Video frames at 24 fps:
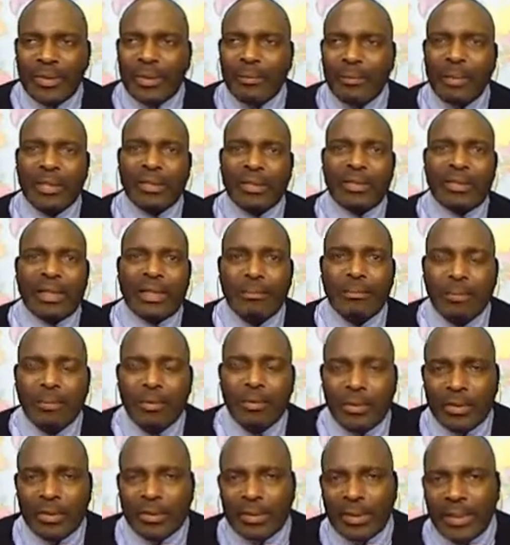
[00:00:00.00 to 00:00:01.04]
Give me a
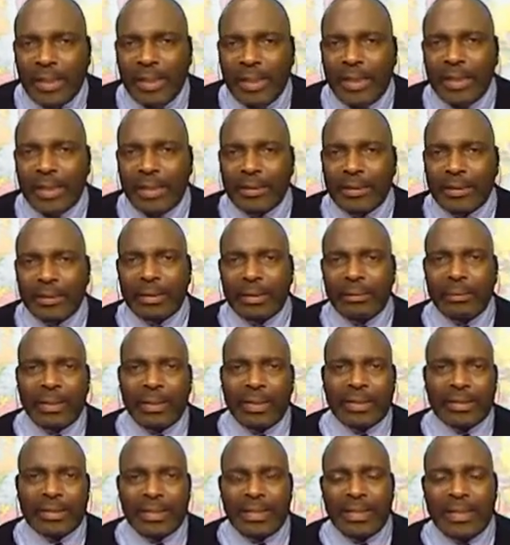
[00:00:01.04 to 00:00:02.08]
Singapore Sling or give me
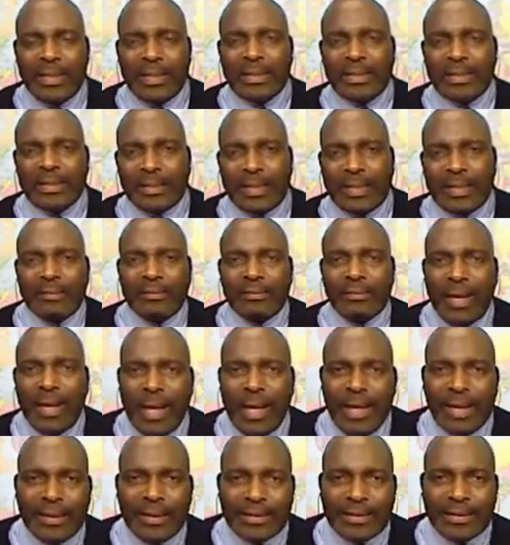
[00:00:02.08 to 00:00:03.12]
a tequila
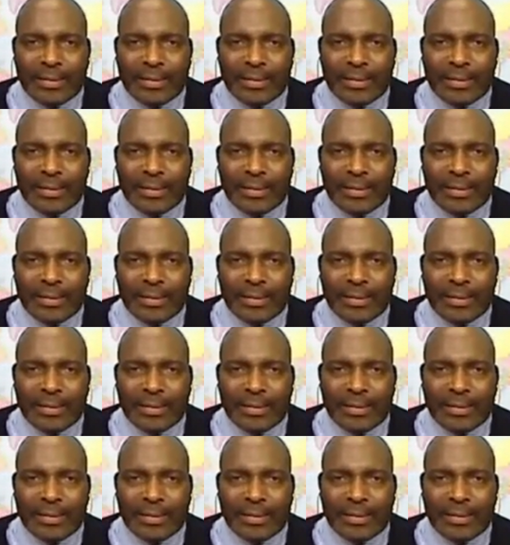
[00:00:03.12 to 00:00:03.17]
sunrise